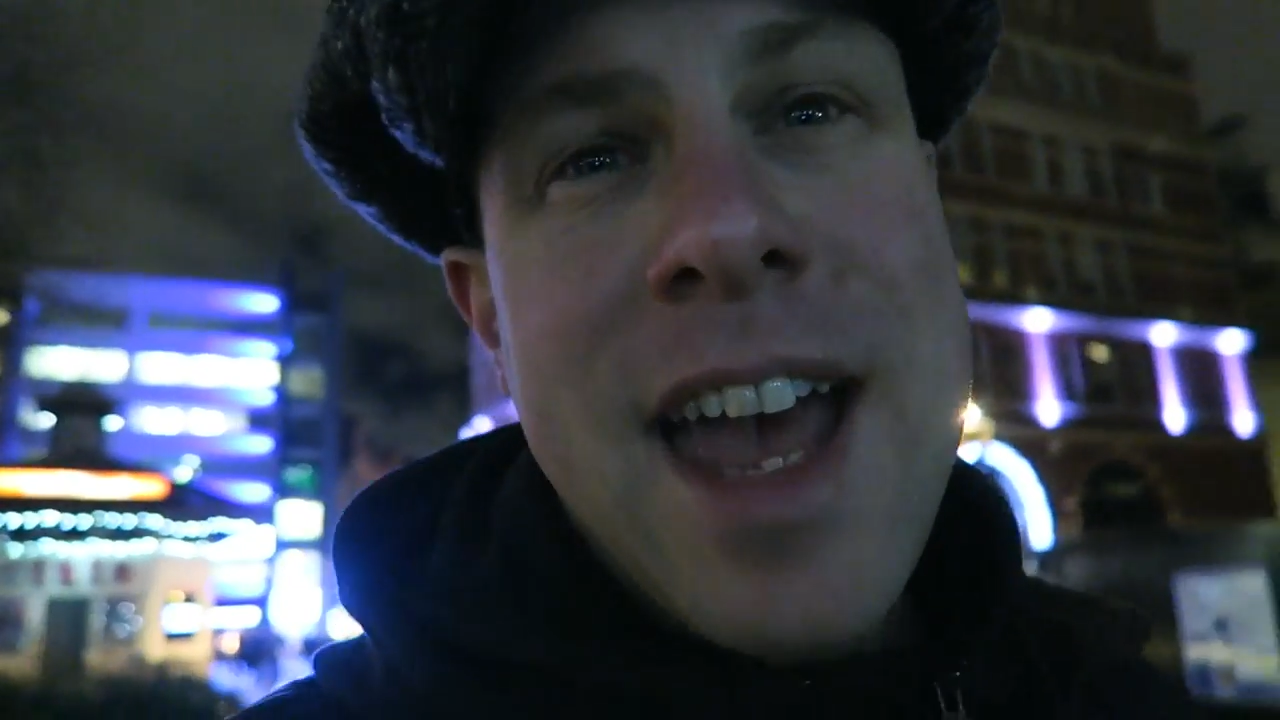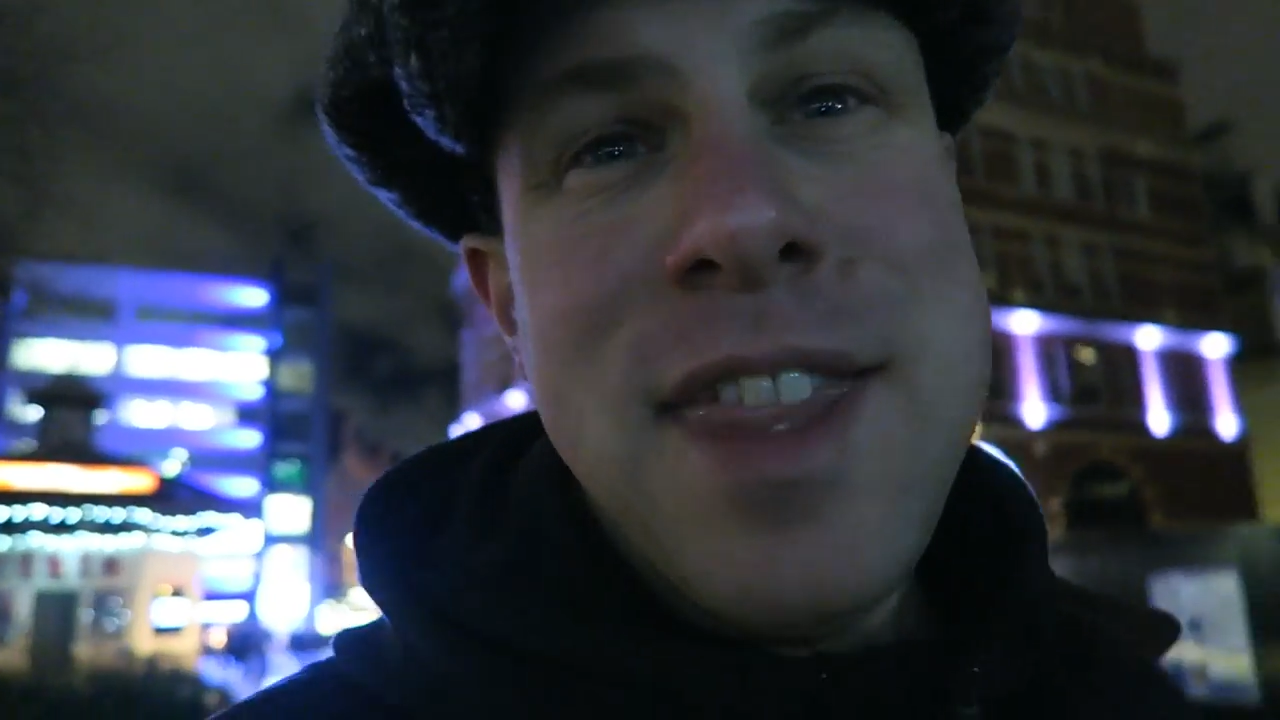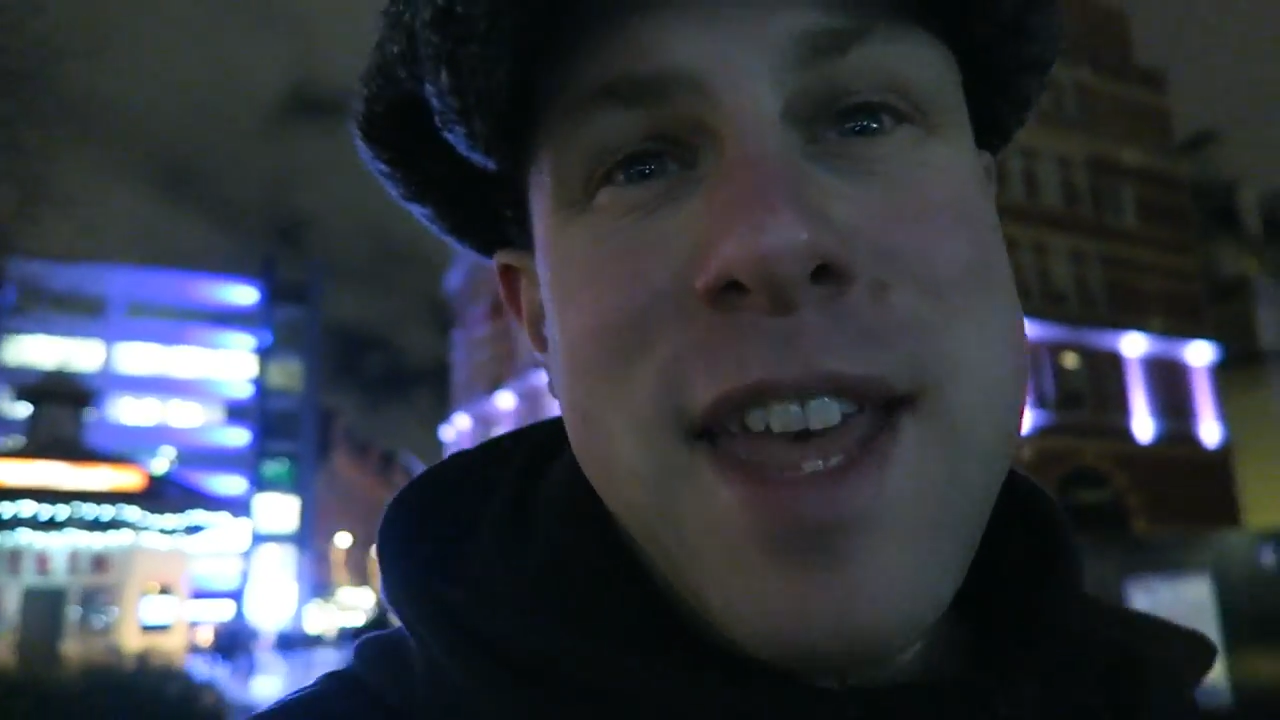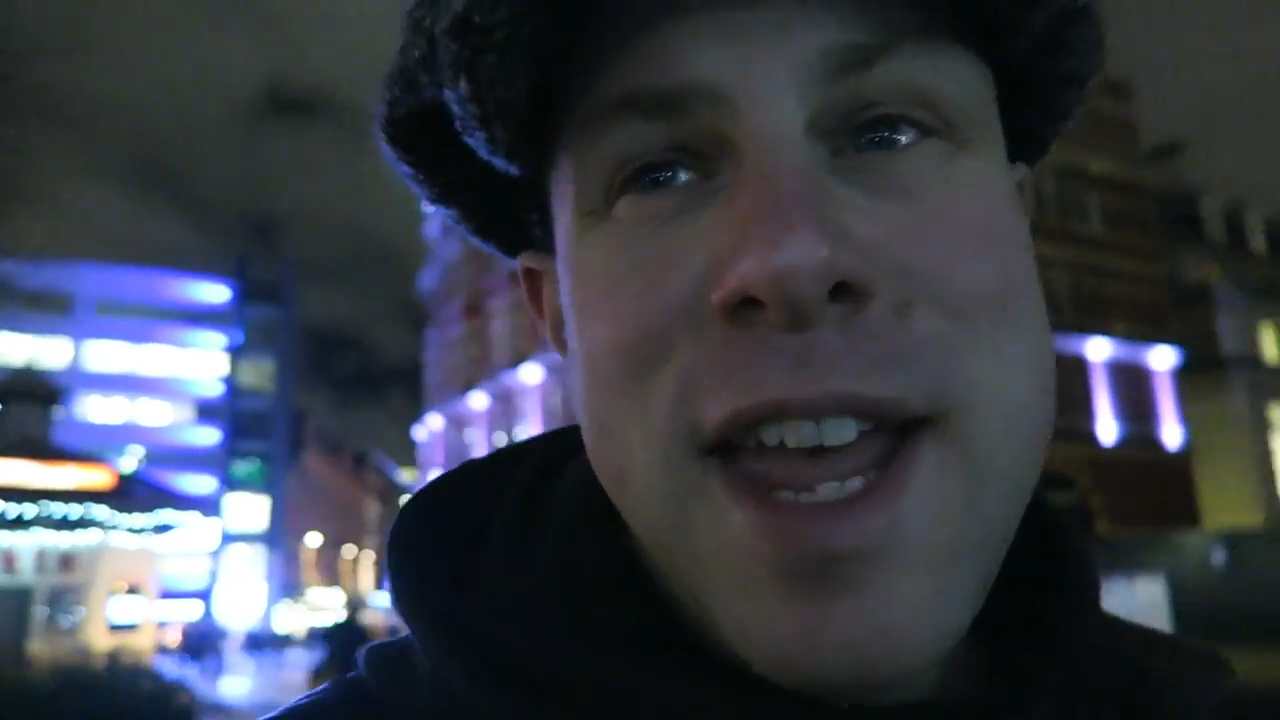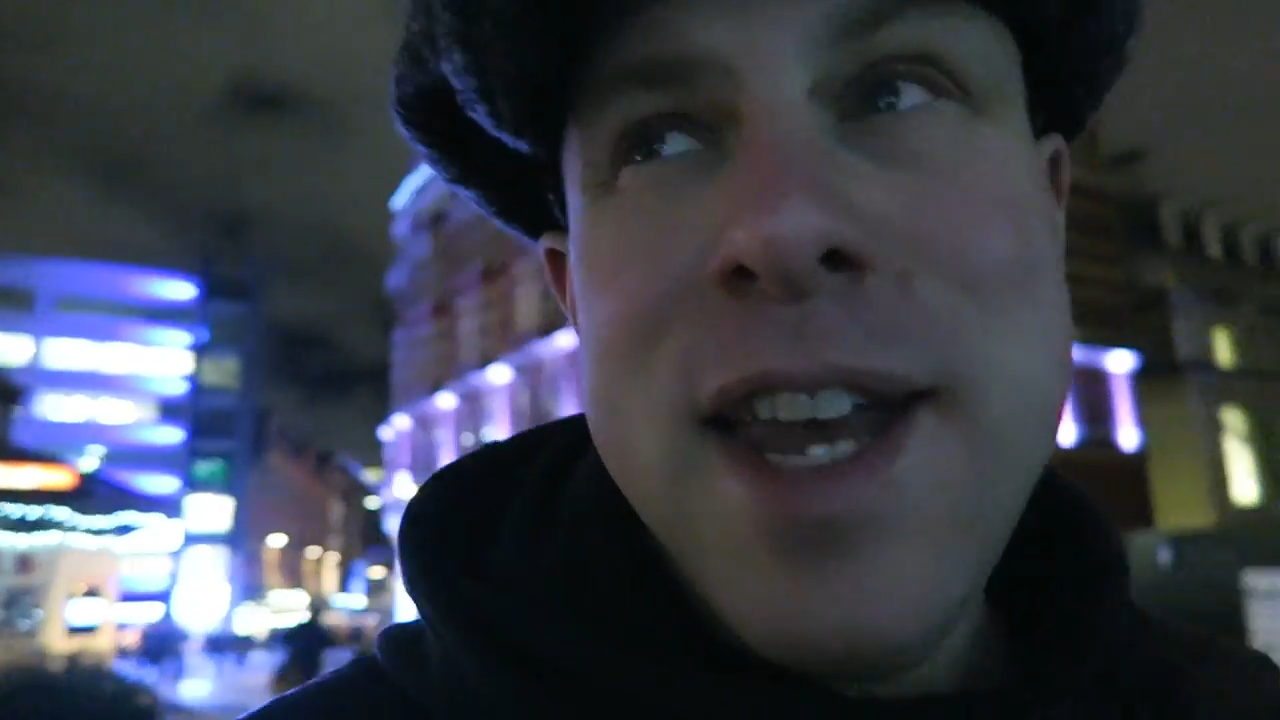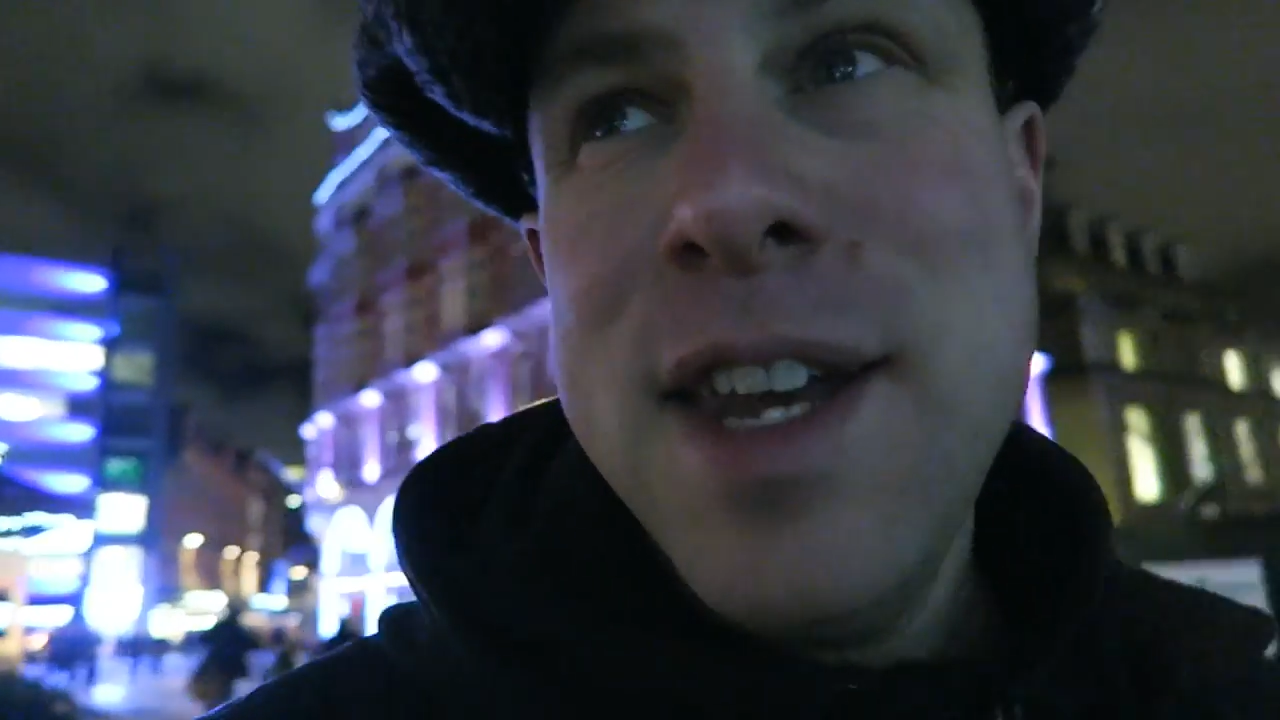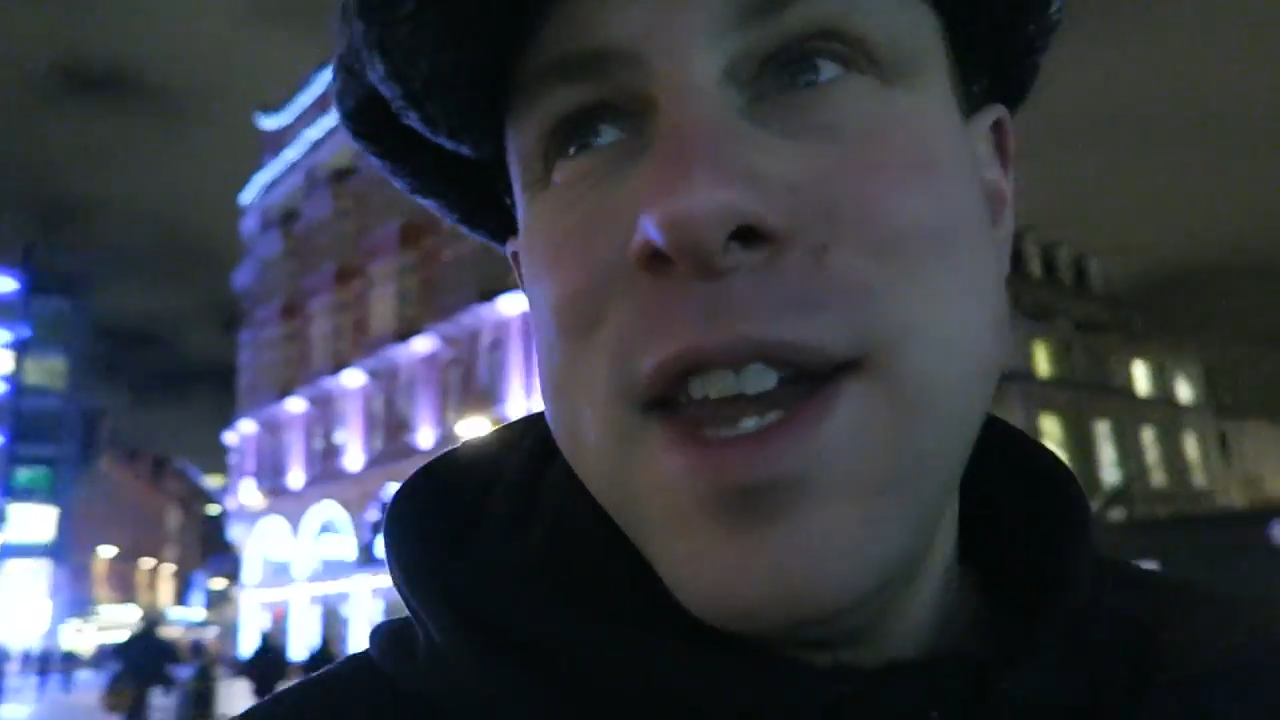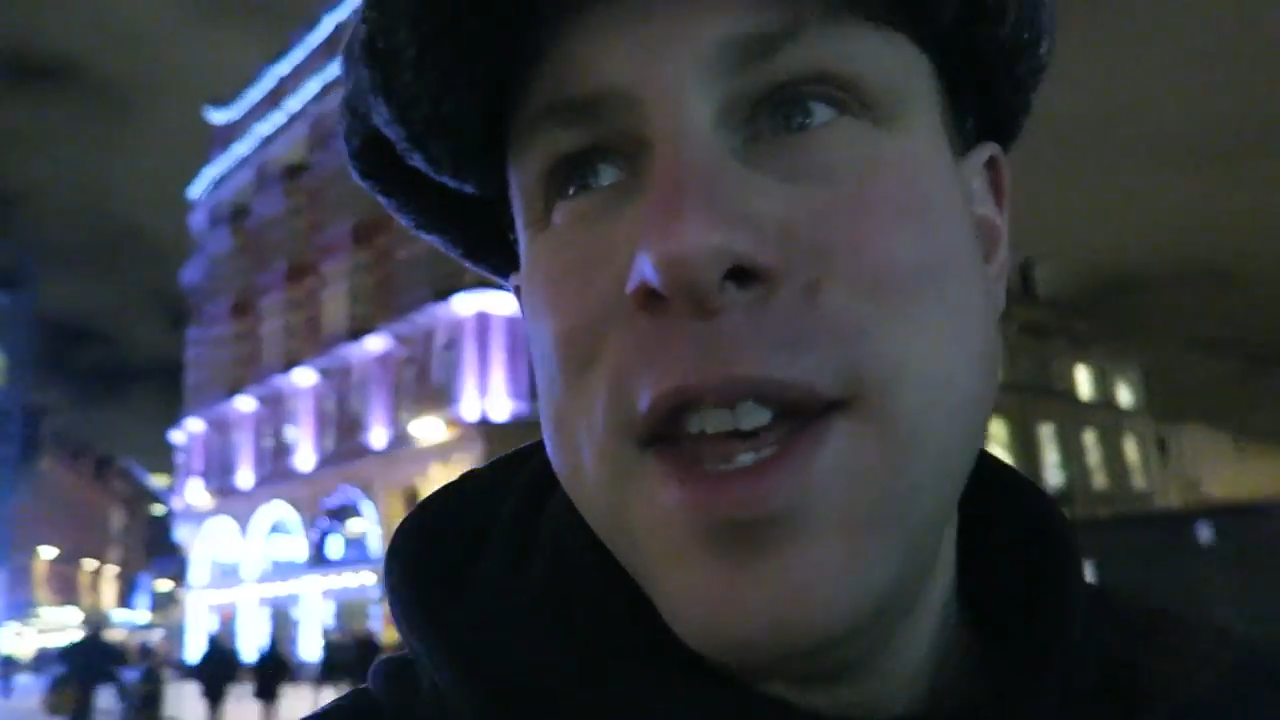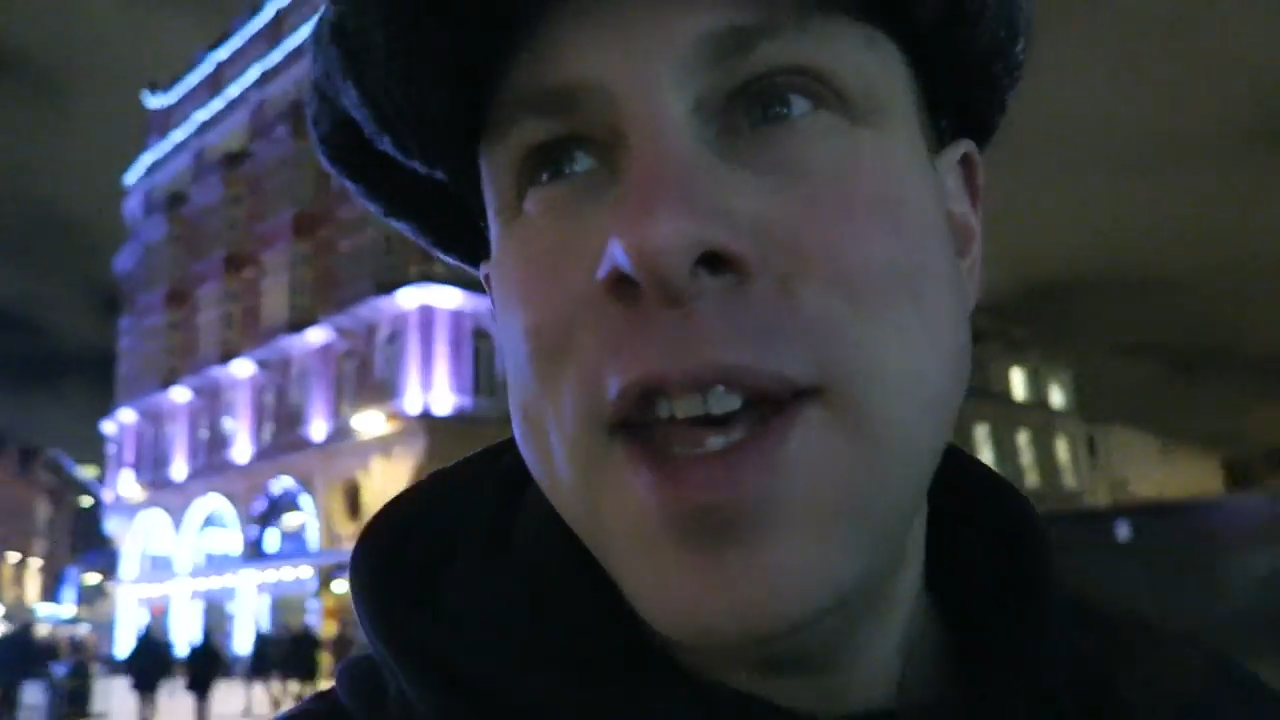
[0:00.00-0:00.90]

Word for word: and then